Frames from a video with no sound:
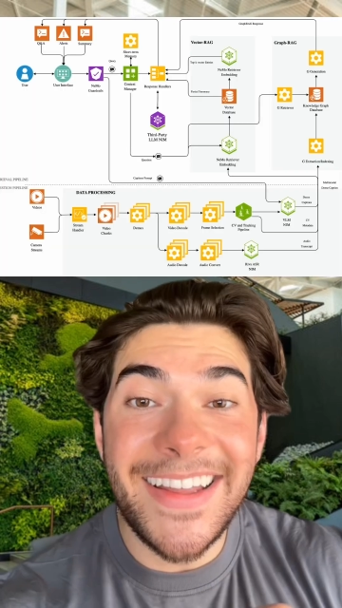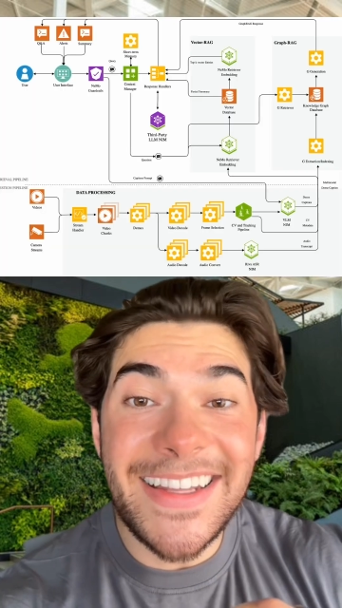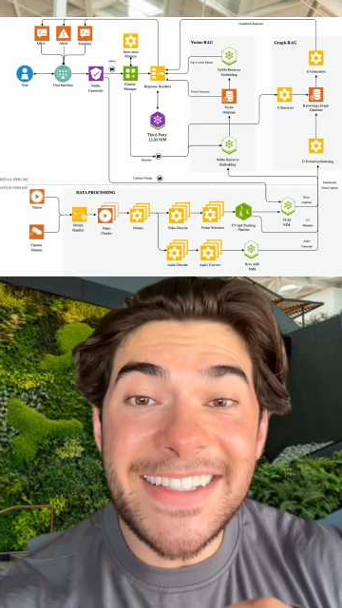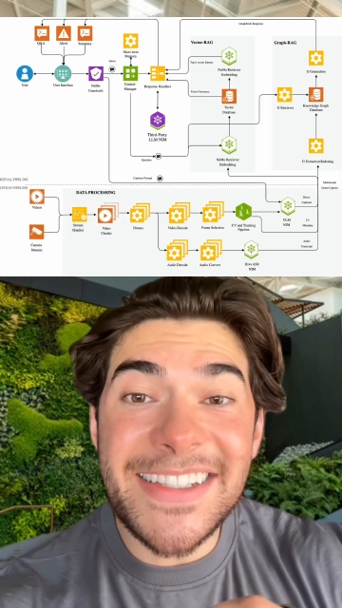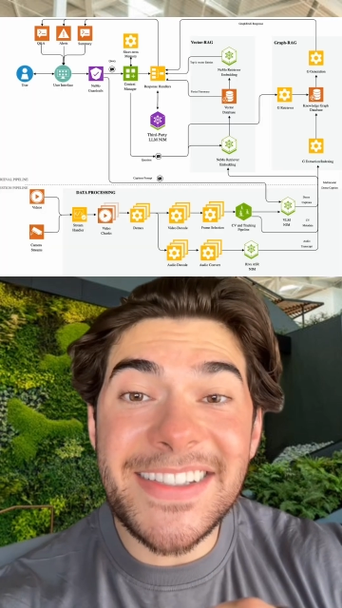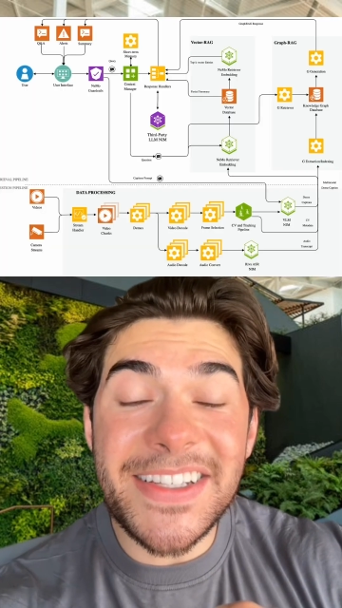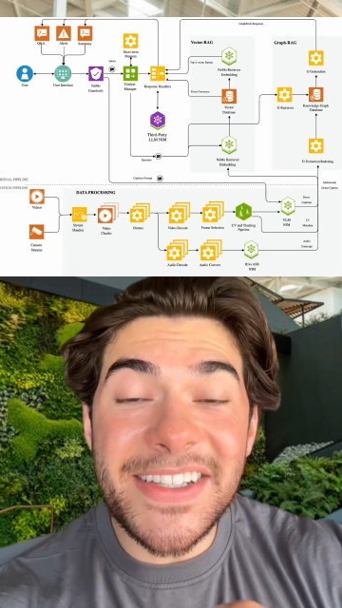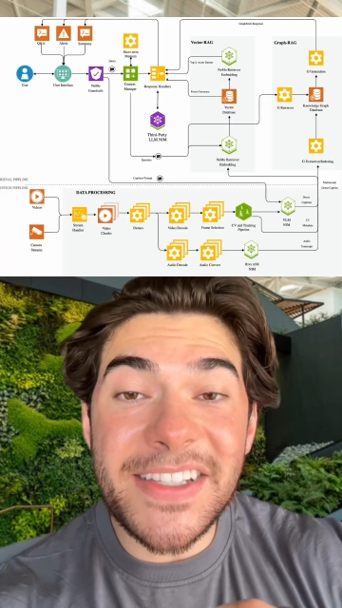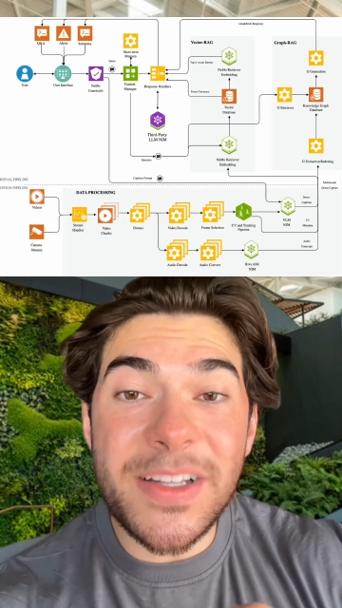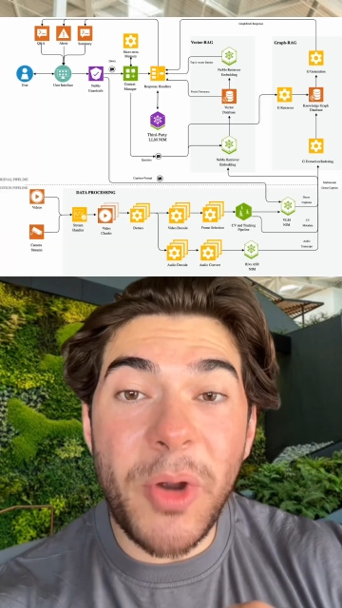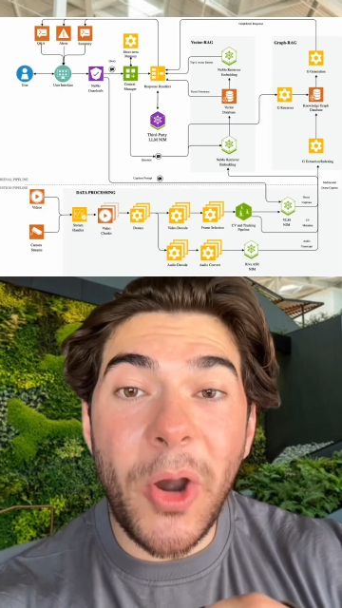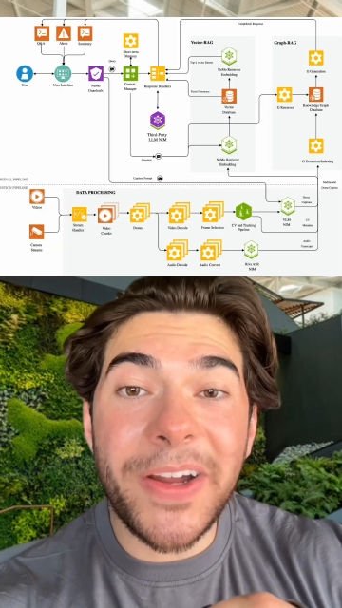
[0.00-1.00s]
This is the
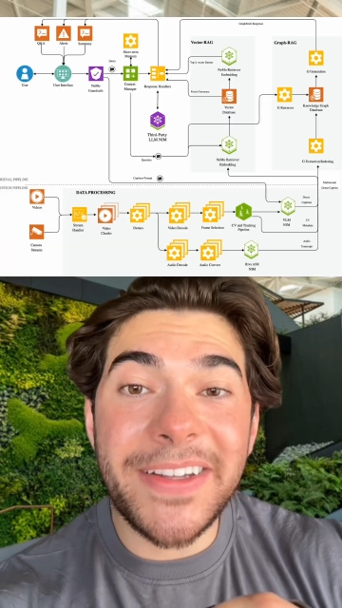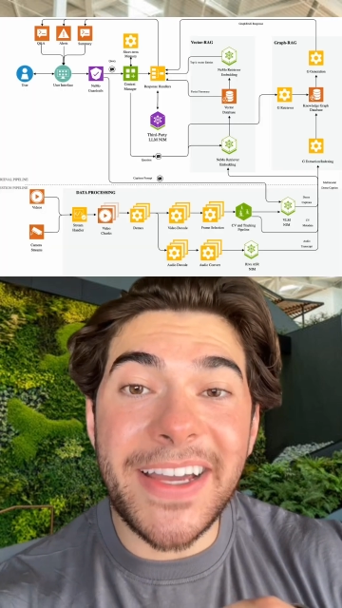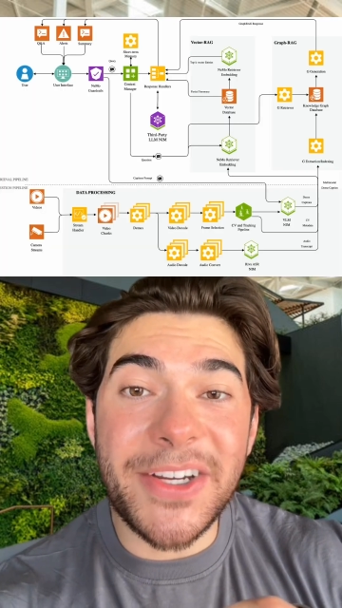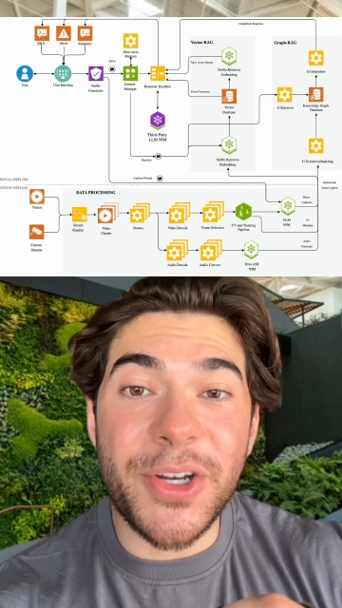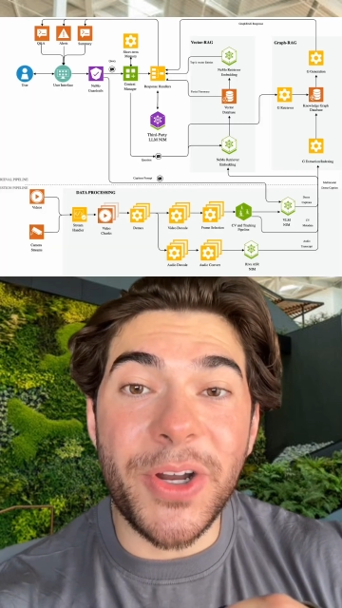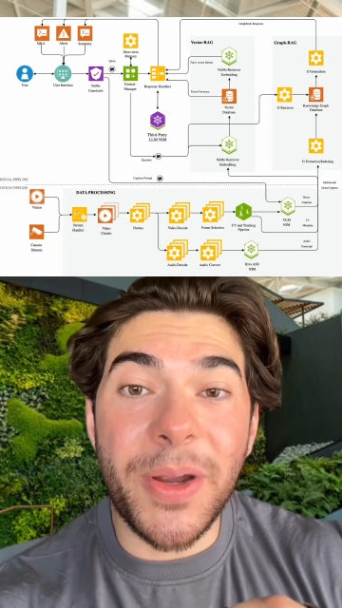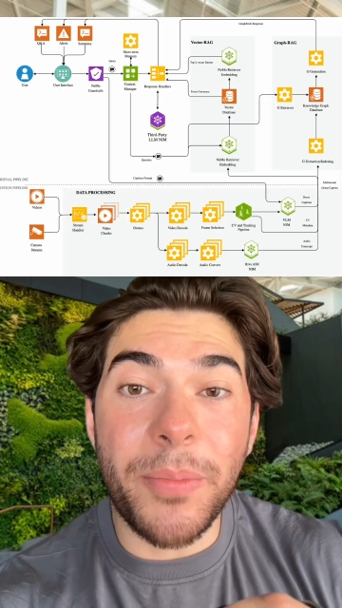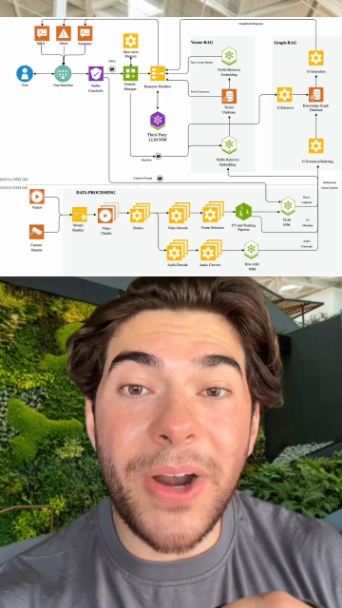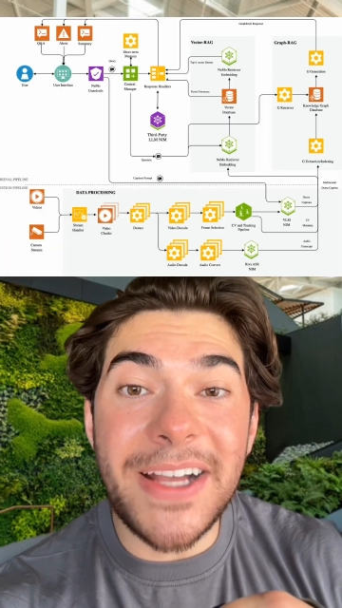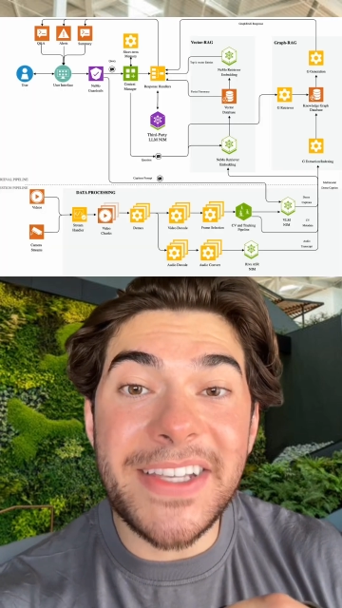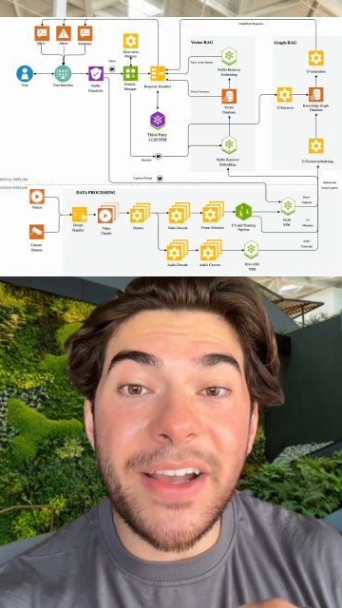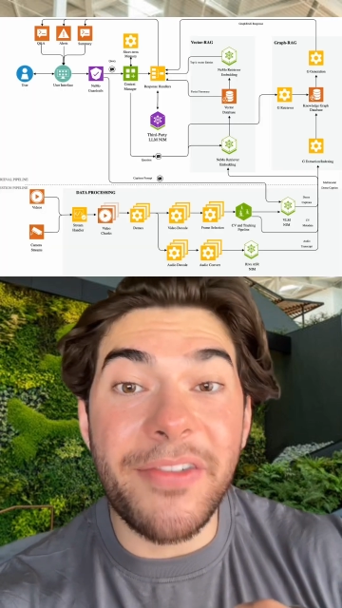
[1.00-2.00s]
system architecture
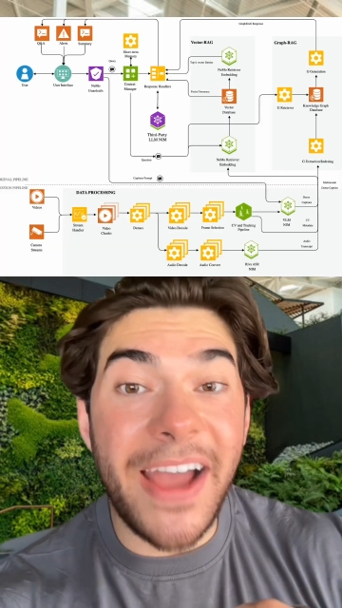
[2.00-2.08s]
comprising of